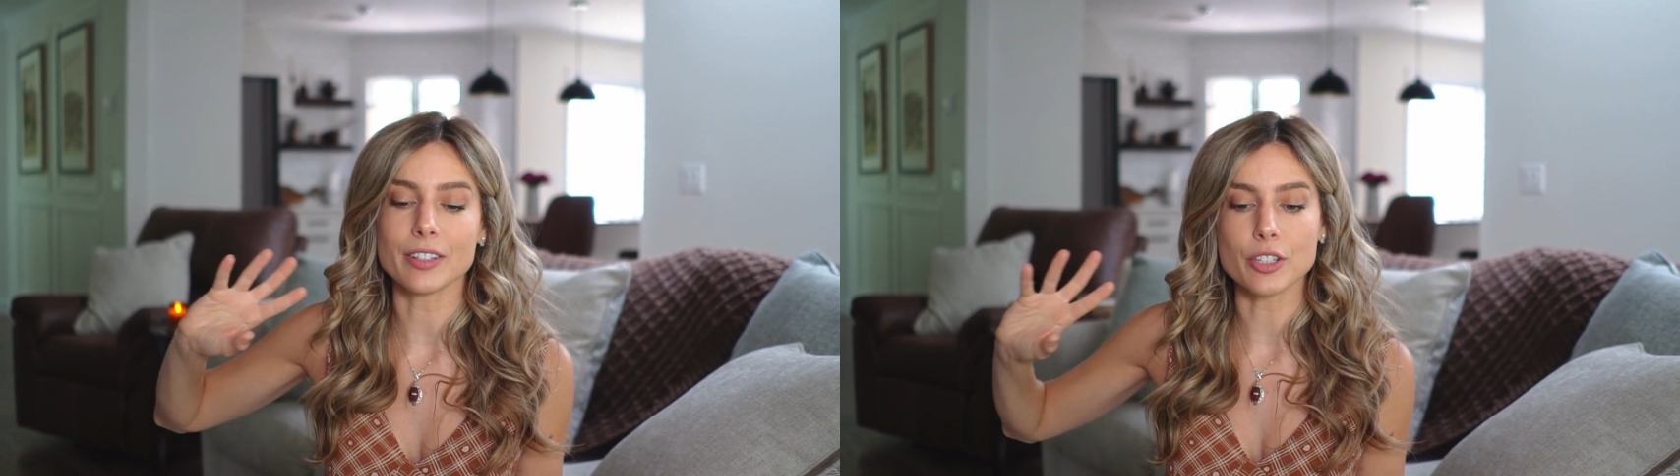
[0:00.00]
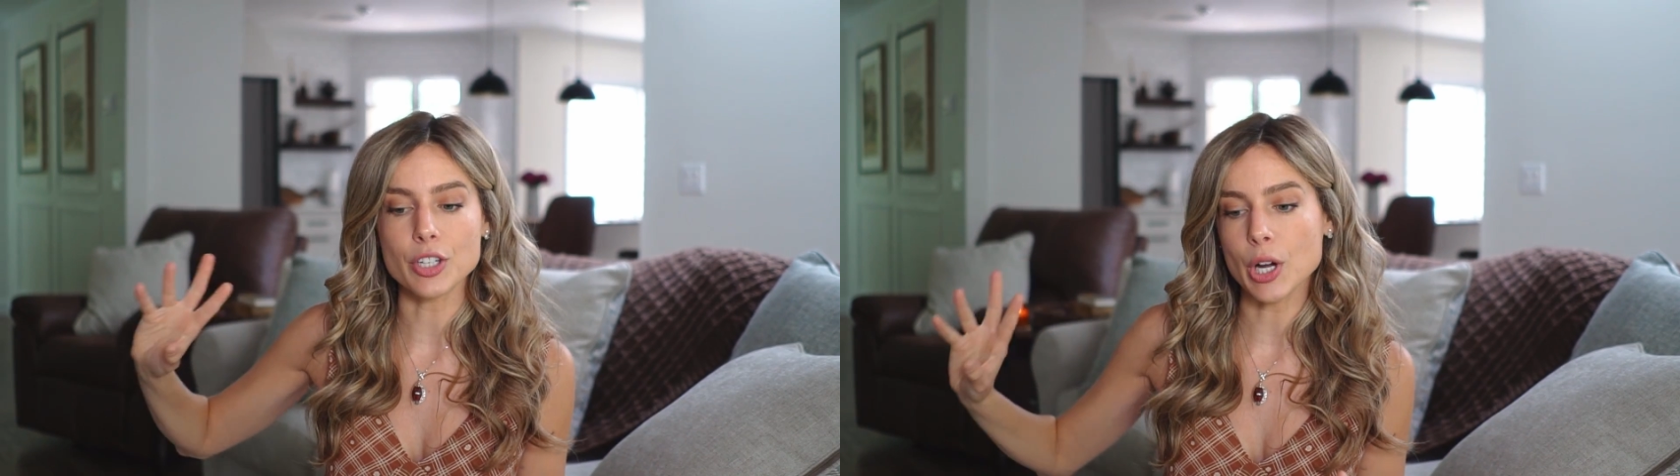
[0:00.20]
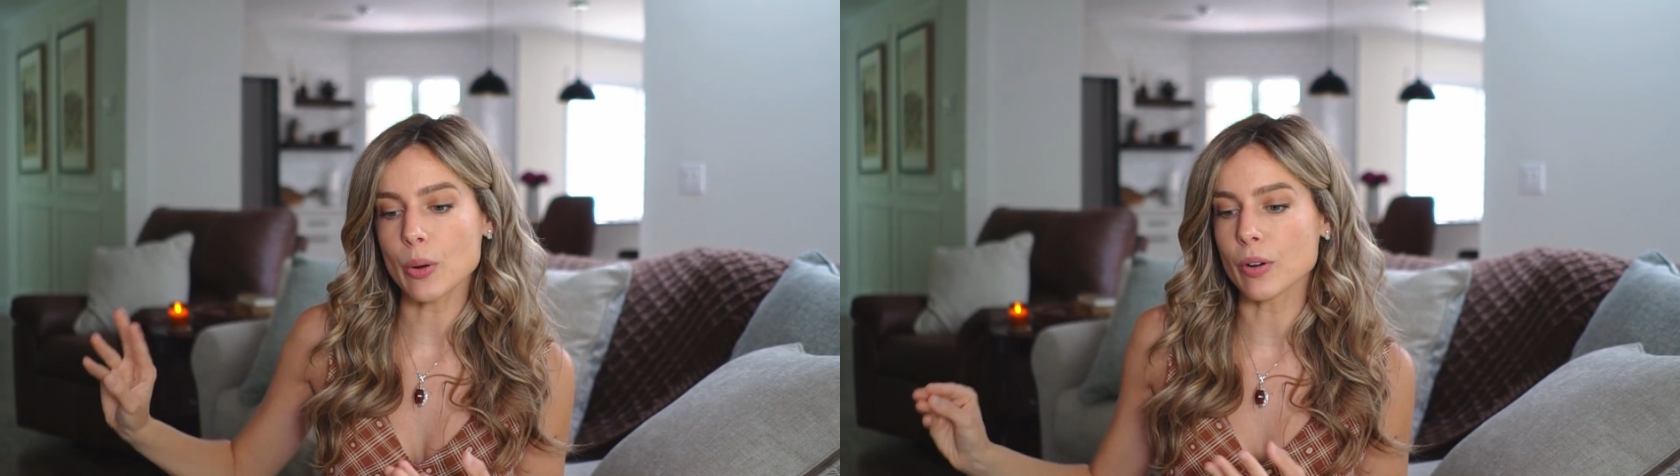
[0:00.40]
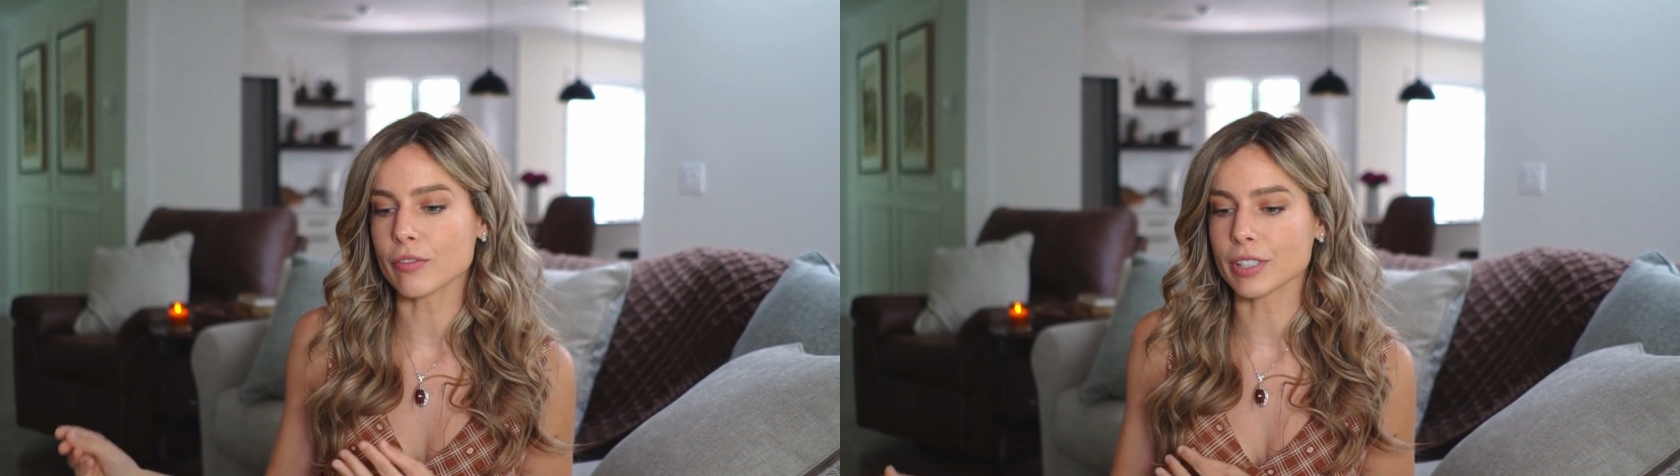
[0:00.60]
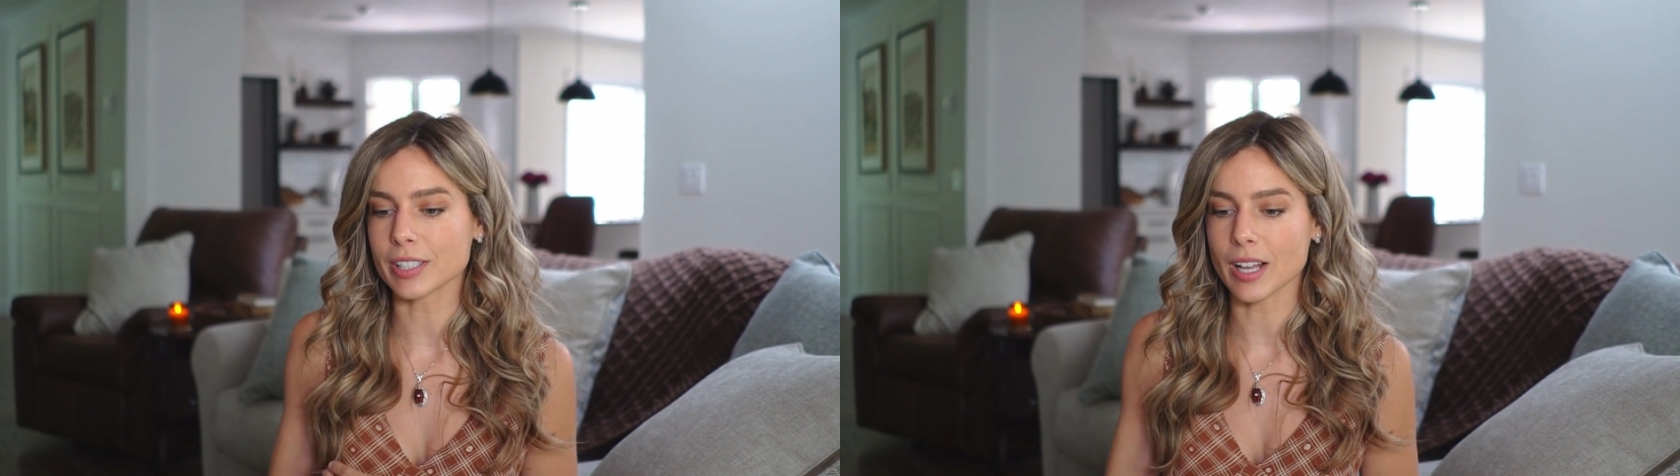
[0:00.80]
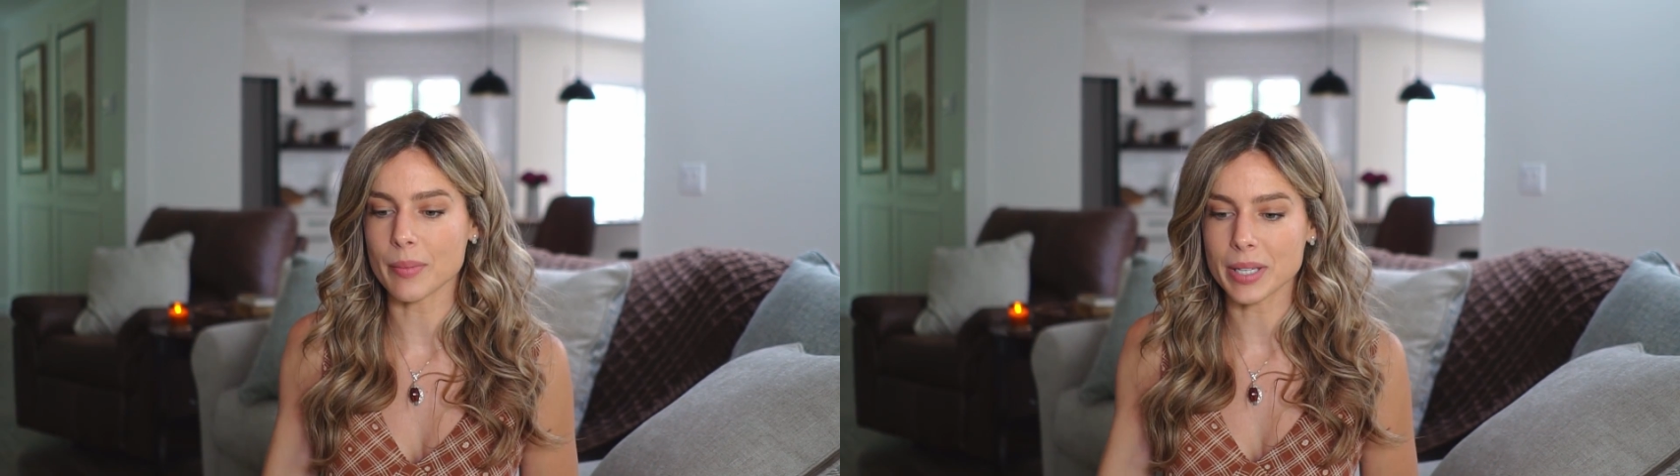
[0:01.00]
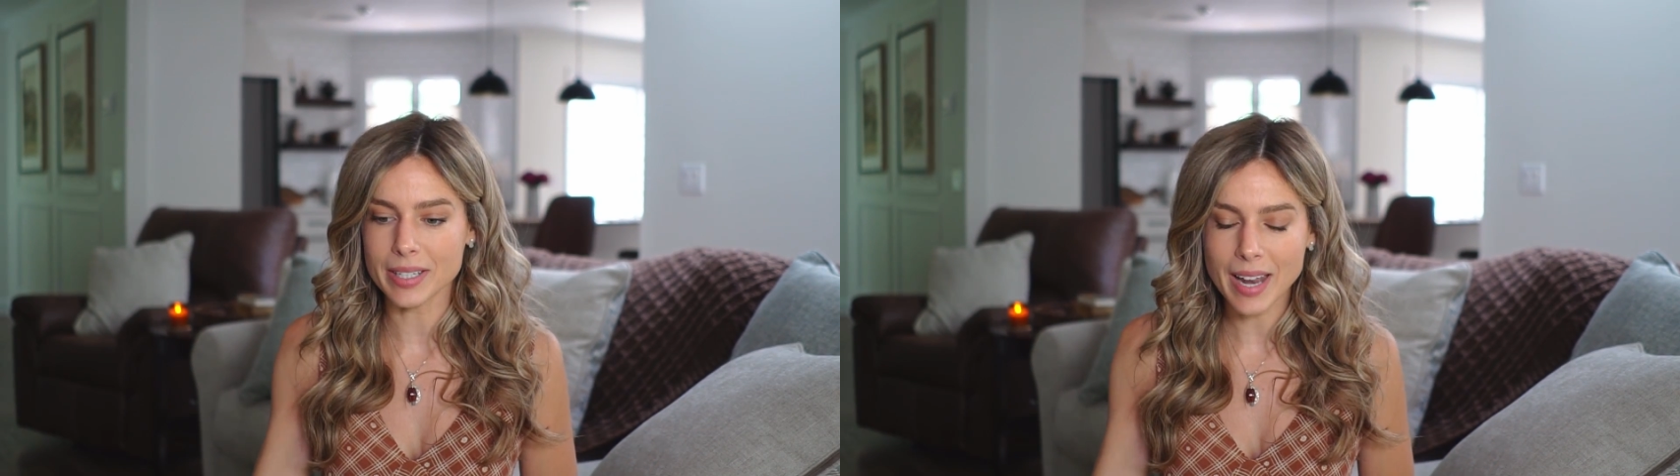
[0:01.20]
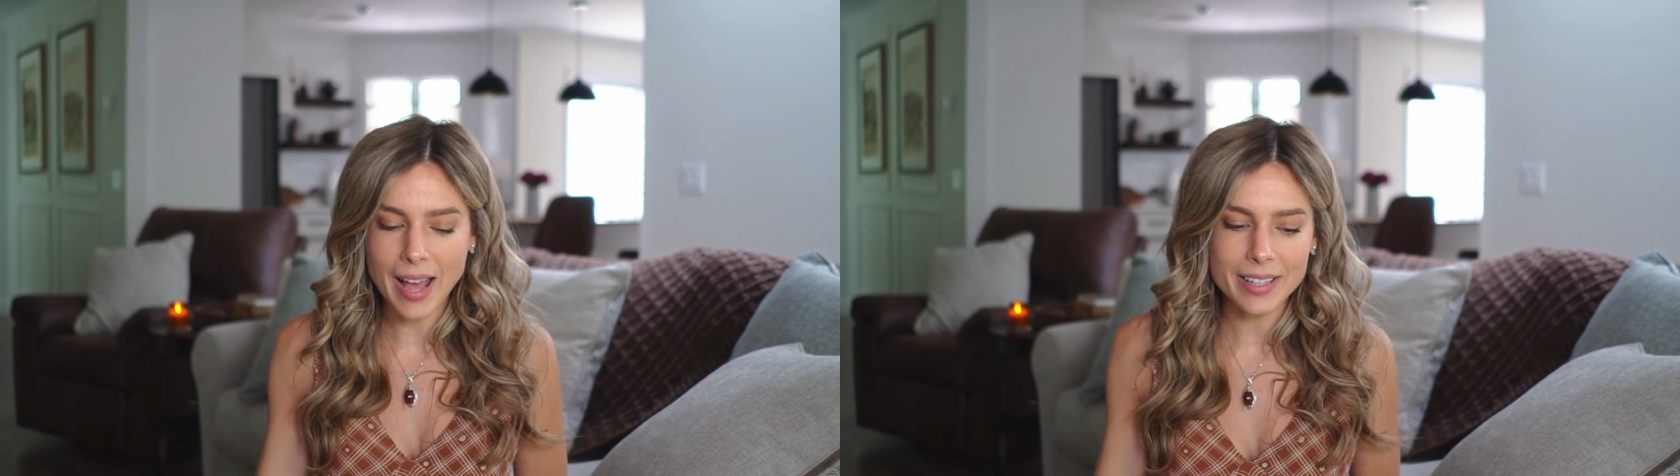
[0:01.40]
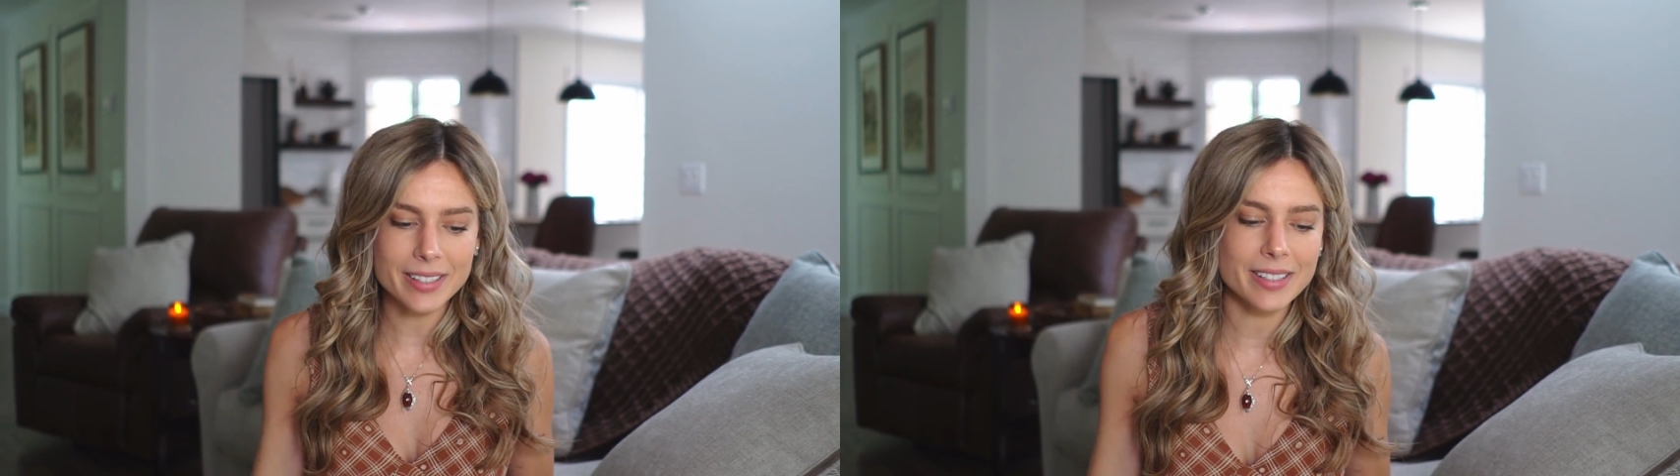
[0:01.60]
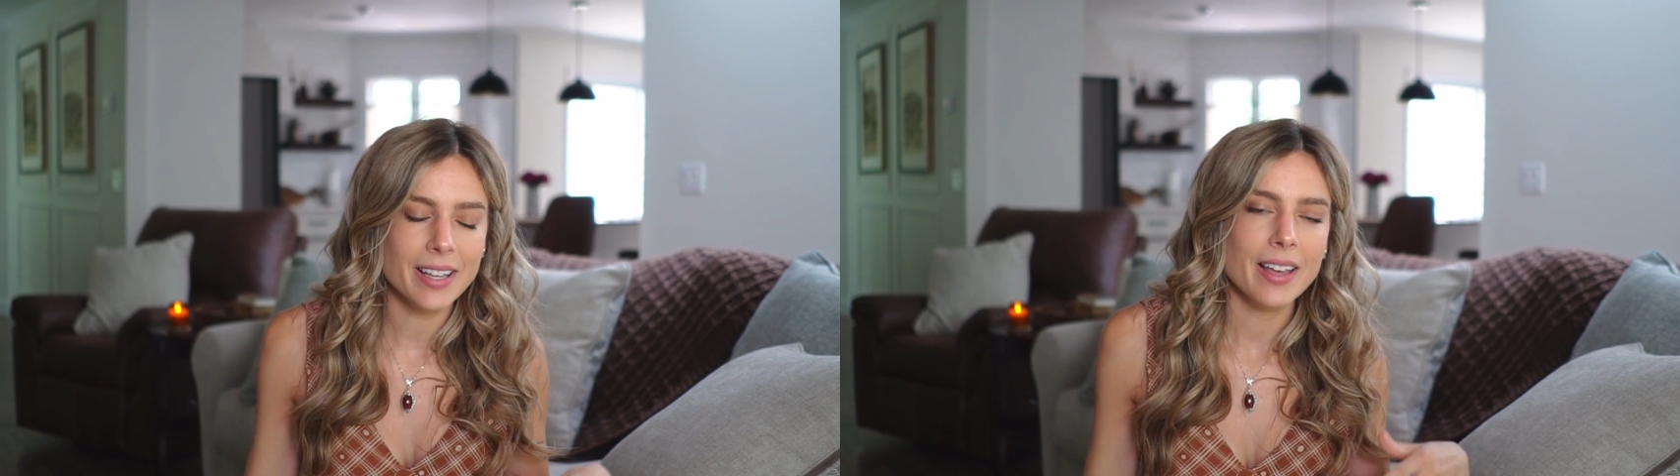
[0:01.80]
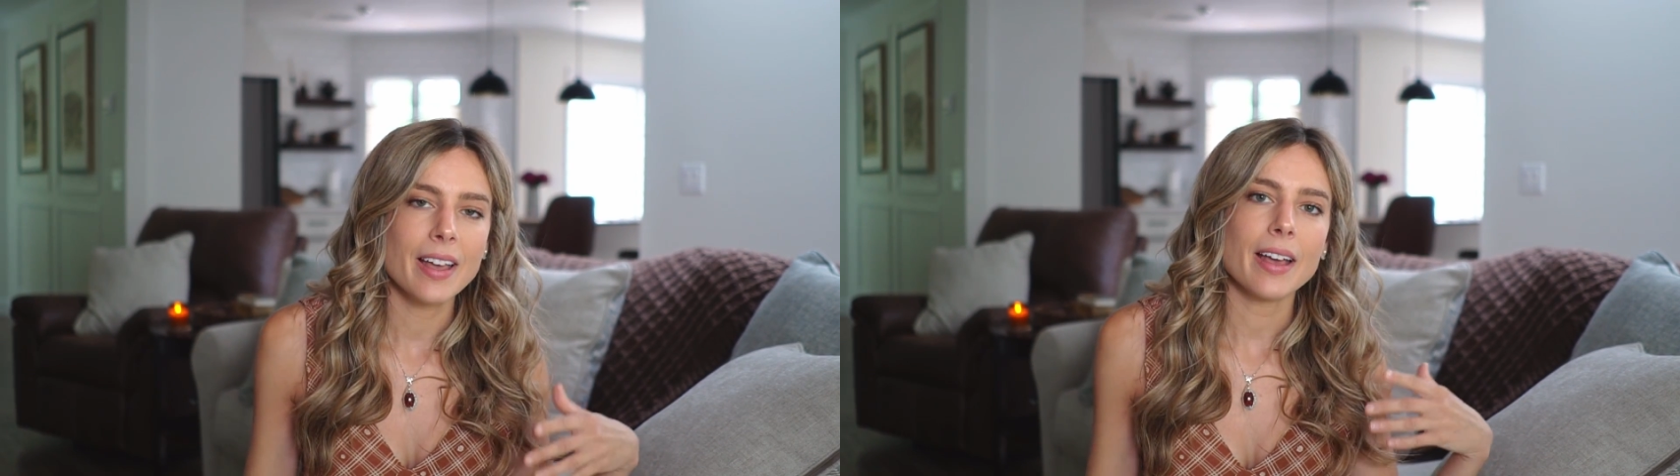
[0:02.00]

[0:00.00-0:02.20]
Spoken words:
in the know of what's coming next.